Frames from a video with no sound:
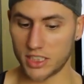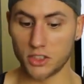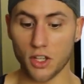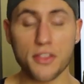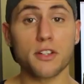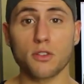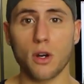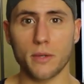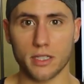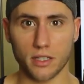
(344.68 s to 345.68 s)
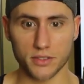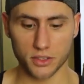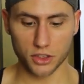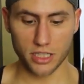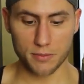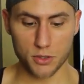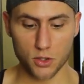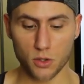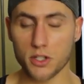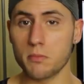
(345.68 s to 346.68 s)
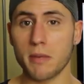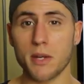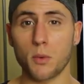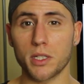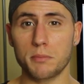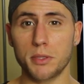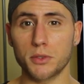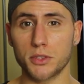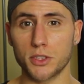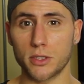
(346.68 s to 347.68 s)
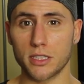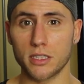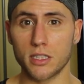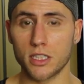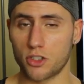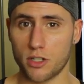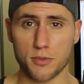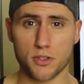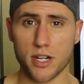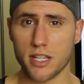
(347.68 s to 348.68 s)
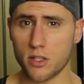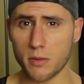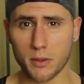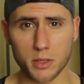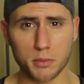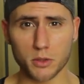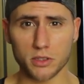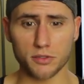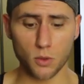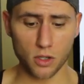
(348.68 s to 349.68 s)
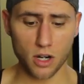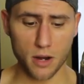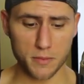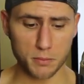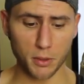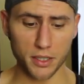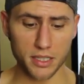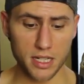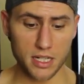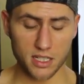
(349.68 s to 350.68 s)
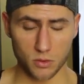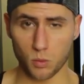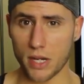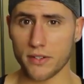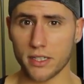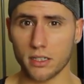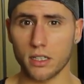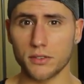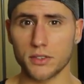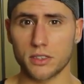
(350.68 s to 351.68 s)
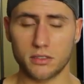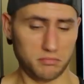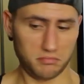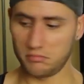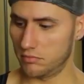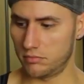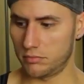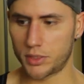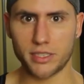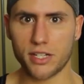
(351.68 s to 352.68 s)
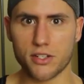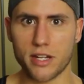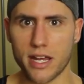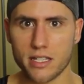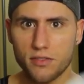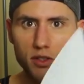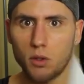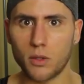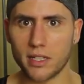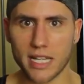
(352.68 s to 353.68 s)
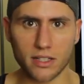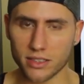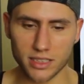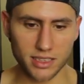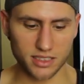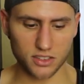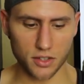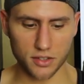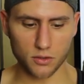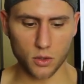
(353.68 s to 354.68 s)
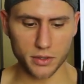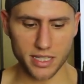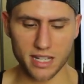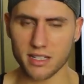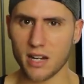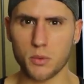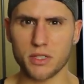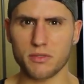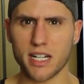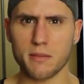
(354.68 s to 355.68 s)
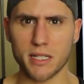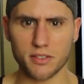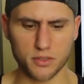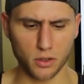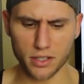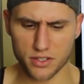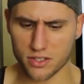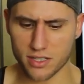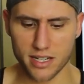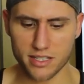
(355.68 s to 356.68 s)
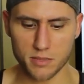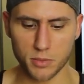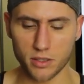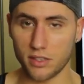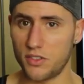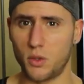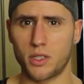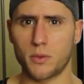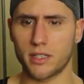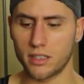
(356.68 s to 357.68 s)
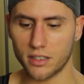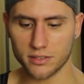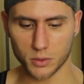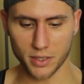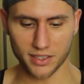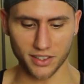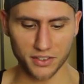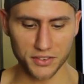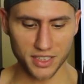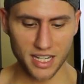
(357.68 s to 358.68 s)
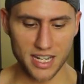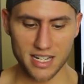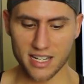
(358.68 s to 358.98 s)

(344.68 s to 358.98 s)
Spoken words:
There's nothing wrong with gloves and straps. Sure, you might want to build your grip strength, you might want to build your forearms, but wearing gloves protects your hands if you don't want calluses. There's nothing wrong with that. I wouldn't recommend it for all exercises, but if you want to wear gloves, wear gloves.